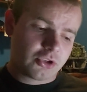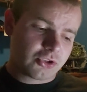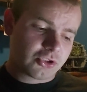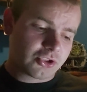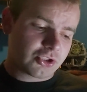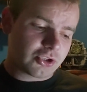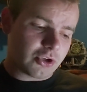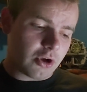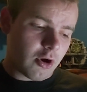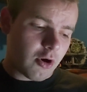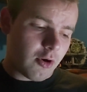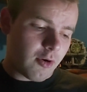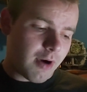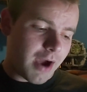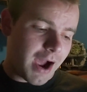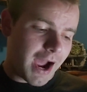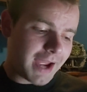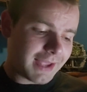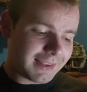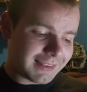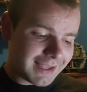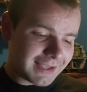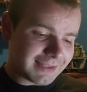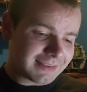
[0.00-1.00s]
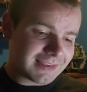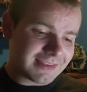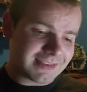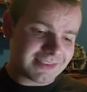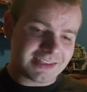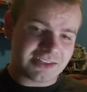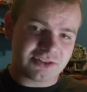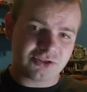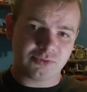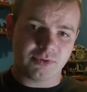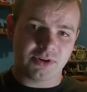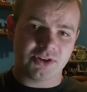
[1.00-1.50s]
So I like this
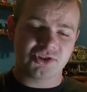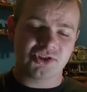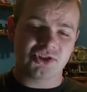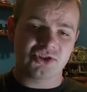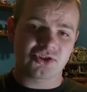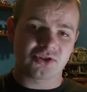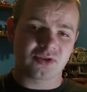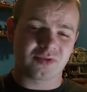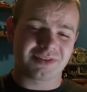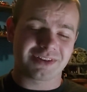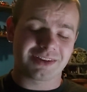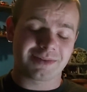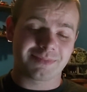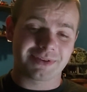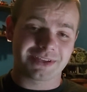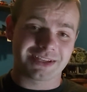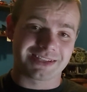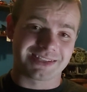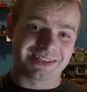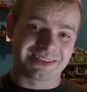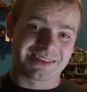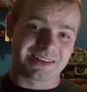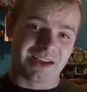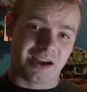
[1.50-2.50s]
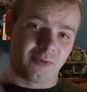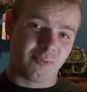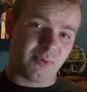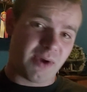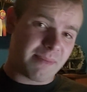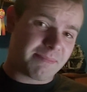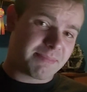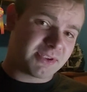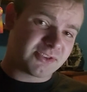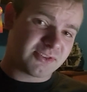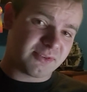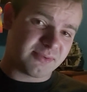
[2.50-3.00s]
situation he's going in because he's got
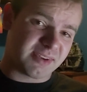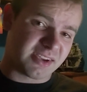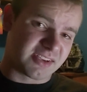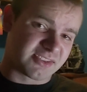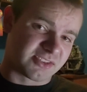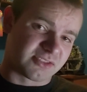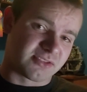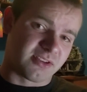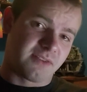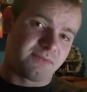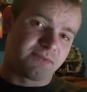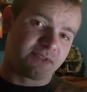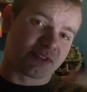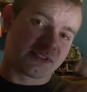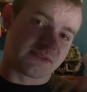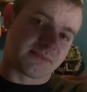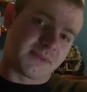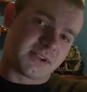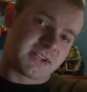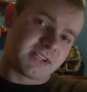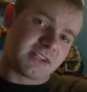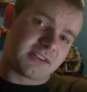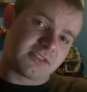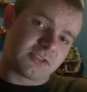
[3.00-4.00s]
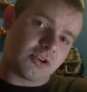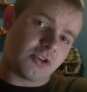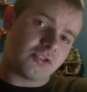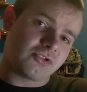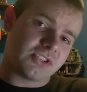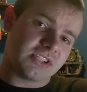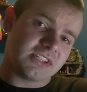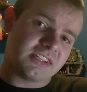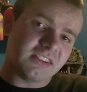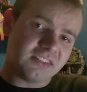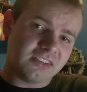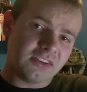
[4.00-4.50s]
weapons, though. He has an offensive-minded
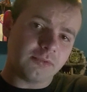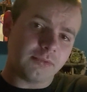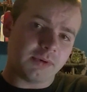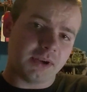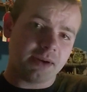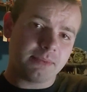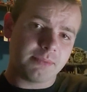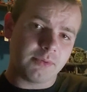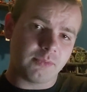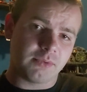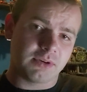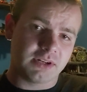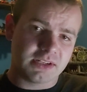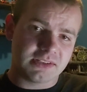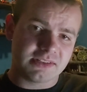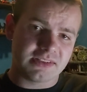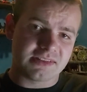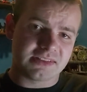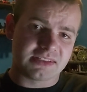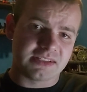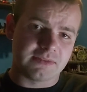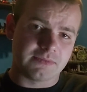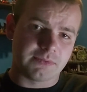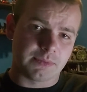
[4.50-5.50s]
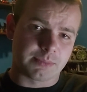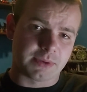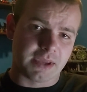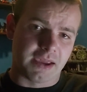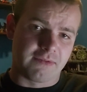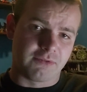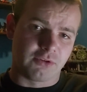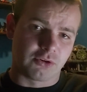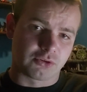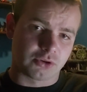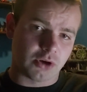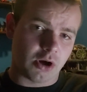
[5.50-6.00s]
coach. And this is what I've been wanting to see from
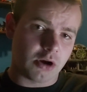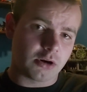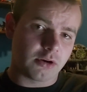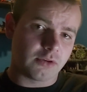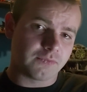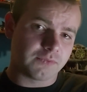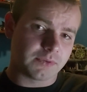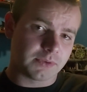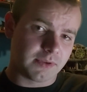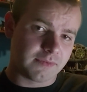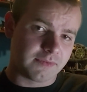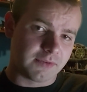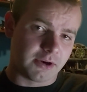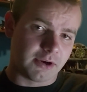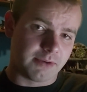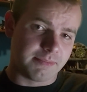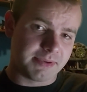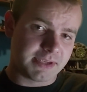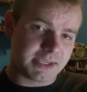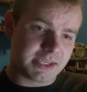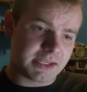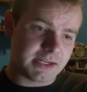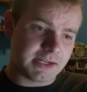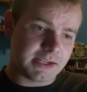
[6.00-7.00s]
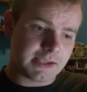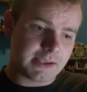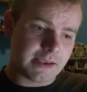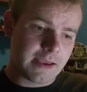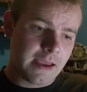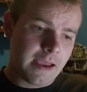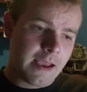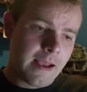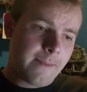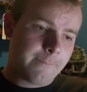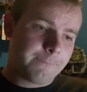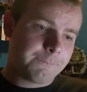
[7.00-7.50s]
Kevin O'Connell from the very beginning,
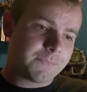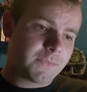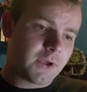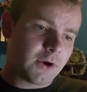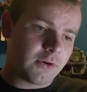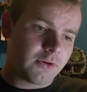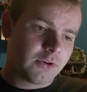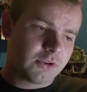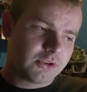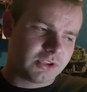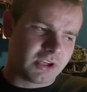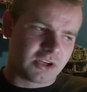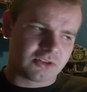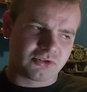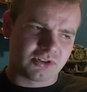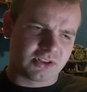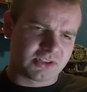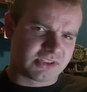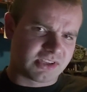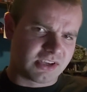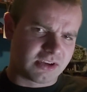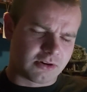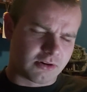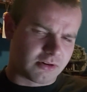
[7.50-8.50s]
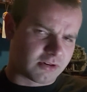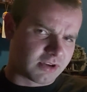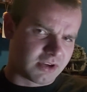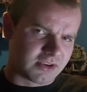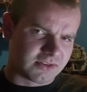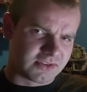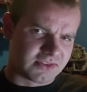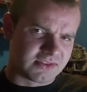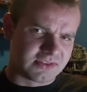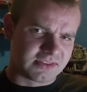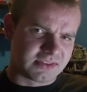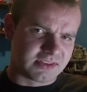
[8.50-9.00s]
though. Not trying to say Kirk
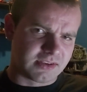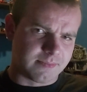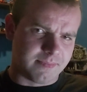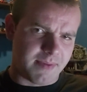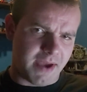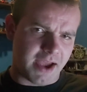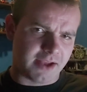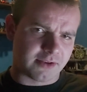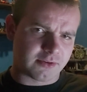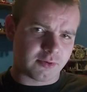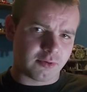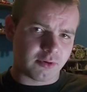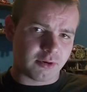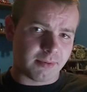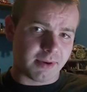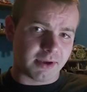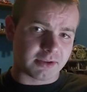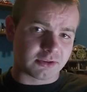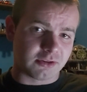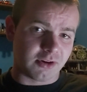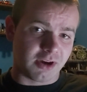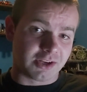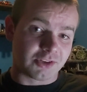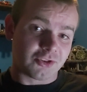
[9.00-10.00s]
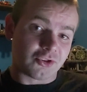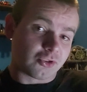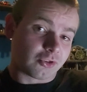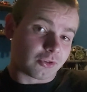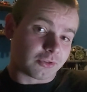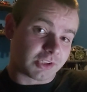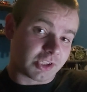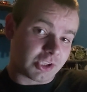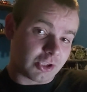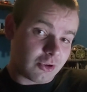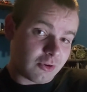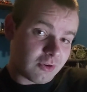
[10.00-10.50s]
Cousins is a bad quarterback, though. I just don't
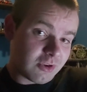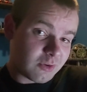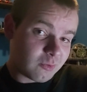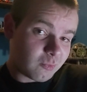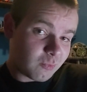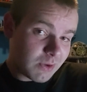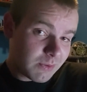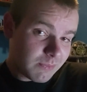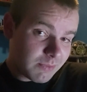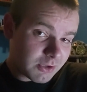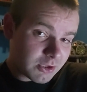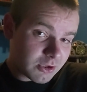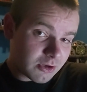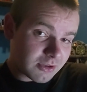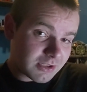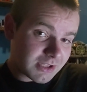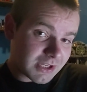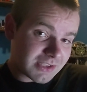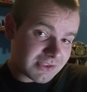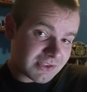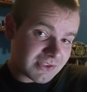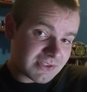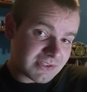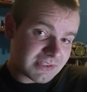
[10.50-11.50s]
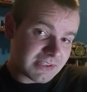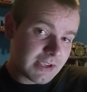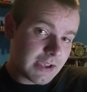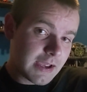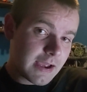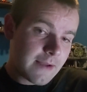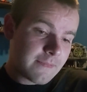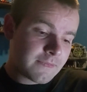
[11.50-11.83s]
think you can win with Kirk Cousins.